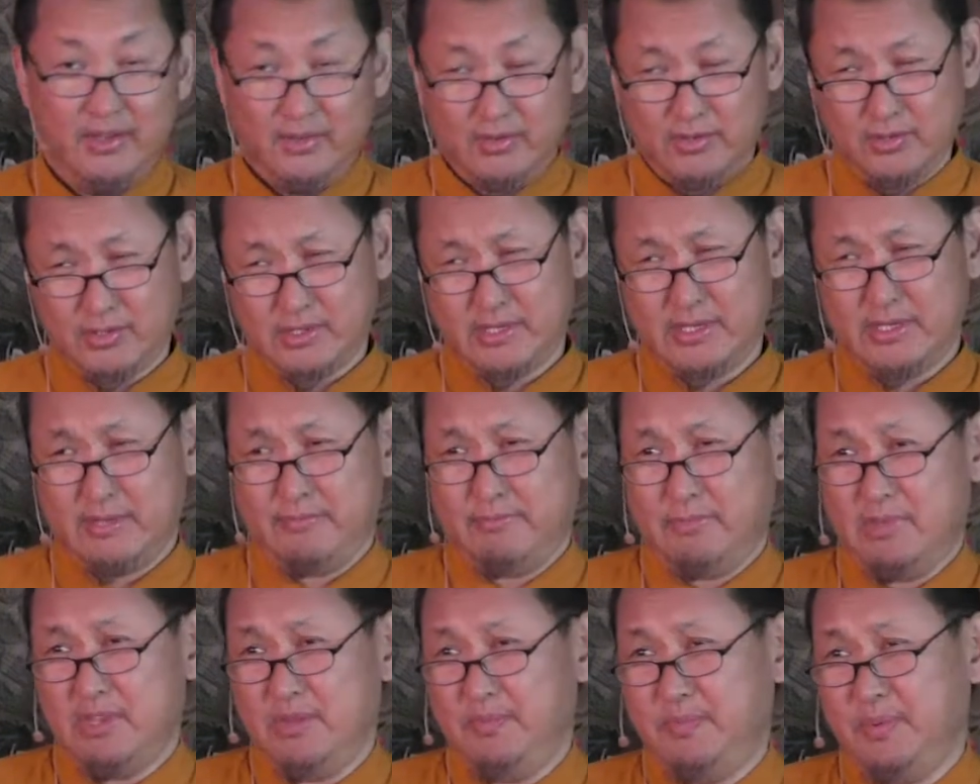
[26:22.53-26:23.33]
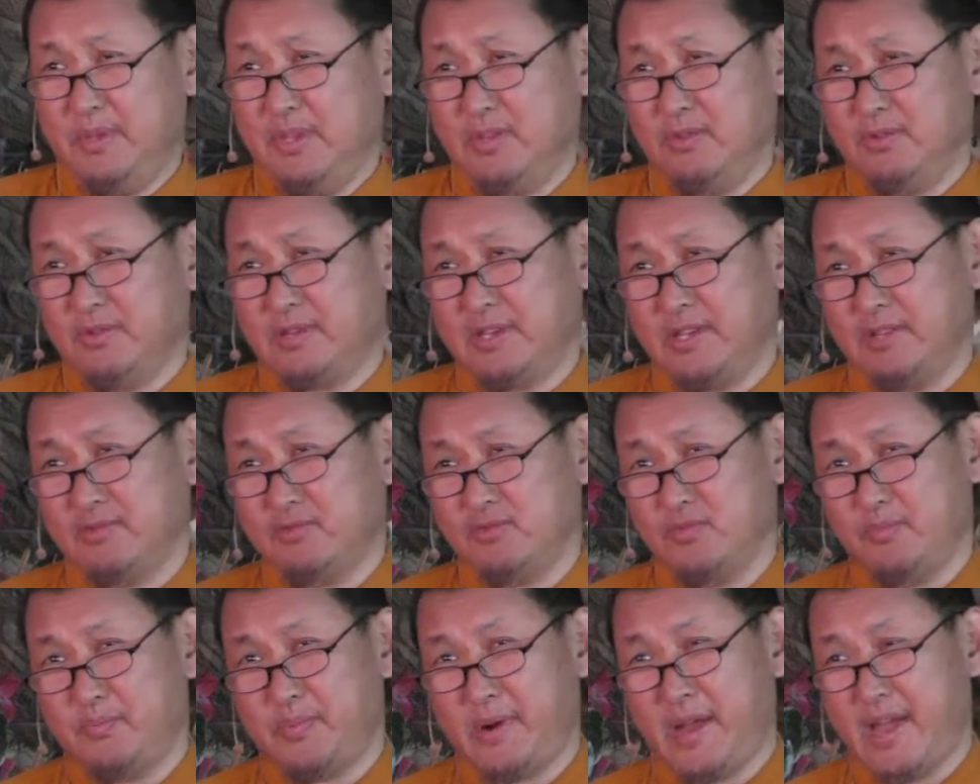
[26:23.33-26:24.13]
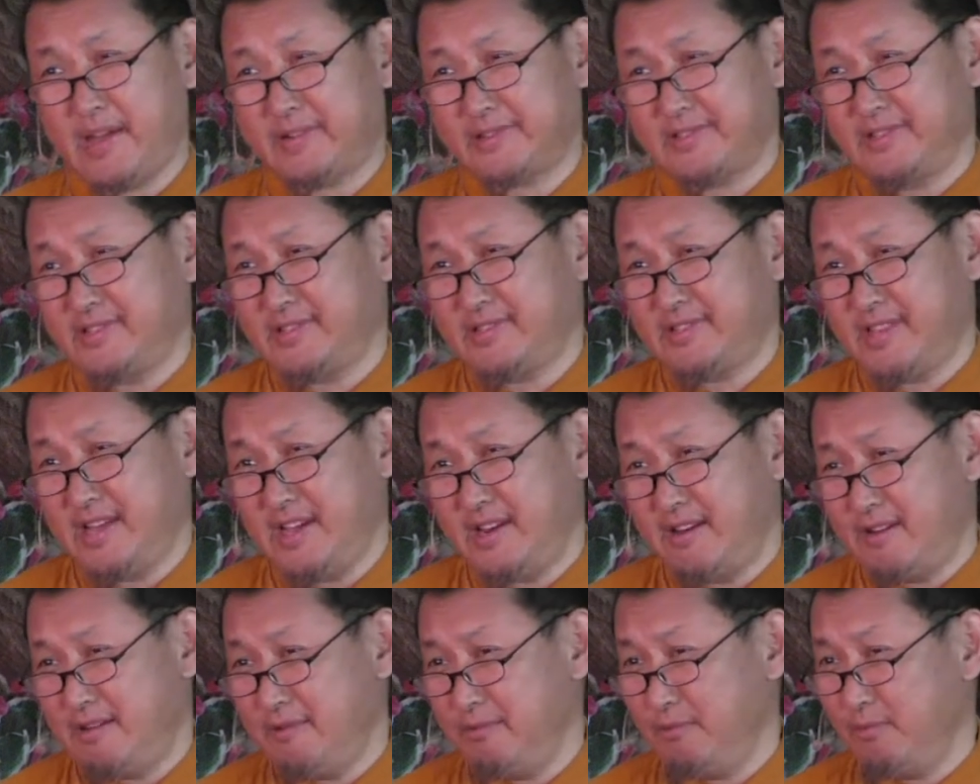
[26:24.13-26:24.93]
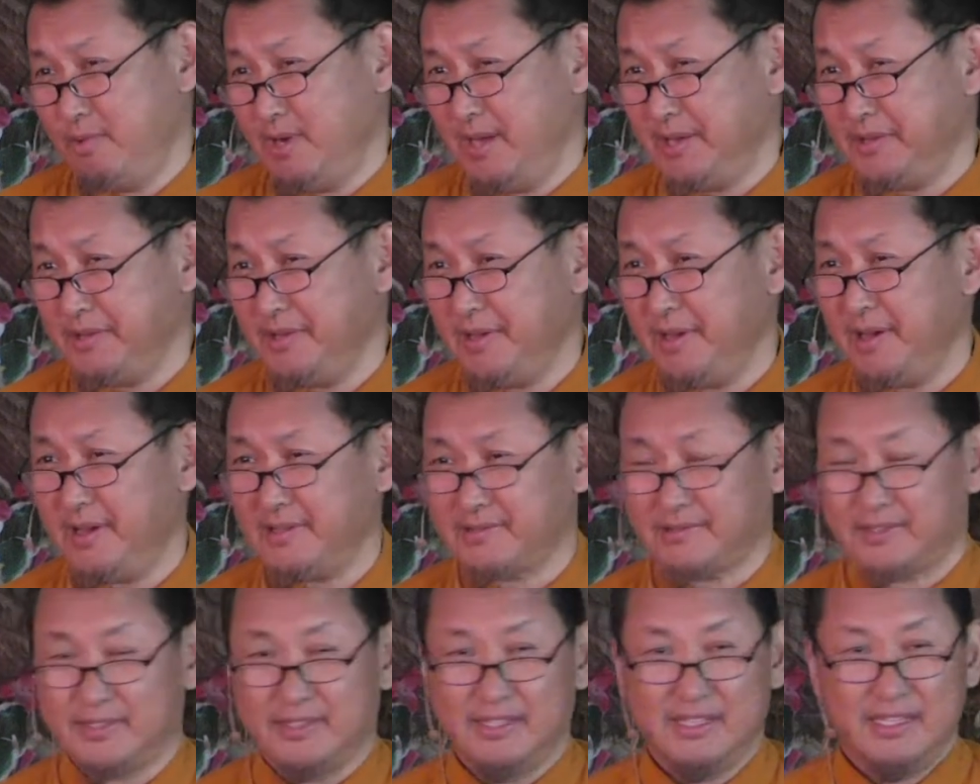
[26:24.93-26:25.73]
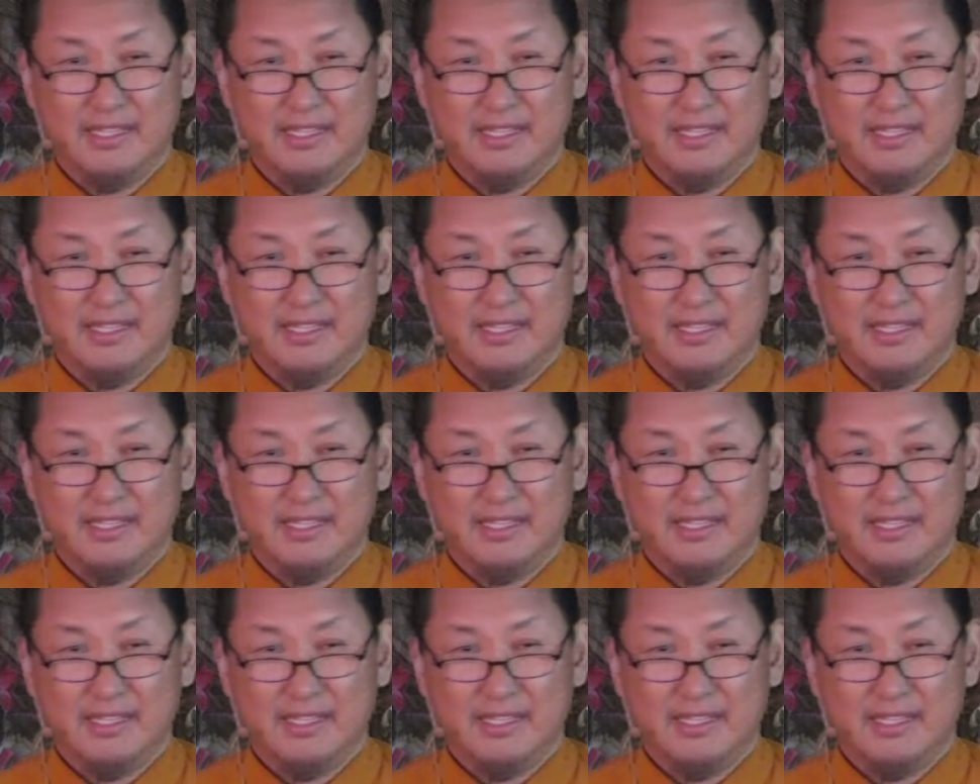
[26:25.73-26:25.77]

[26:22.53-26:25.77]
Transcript: Okay, maybe you can to practice Tara. Why not?